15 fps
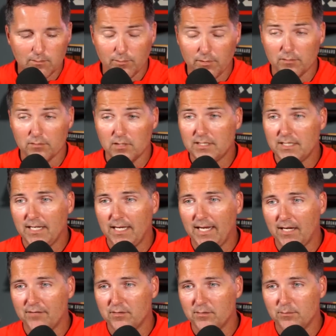We were lucky to
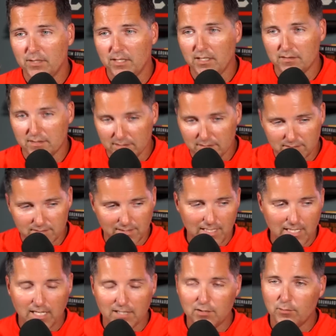have him being the the
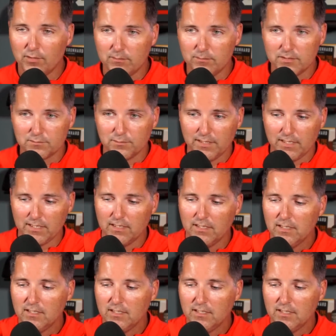conduit between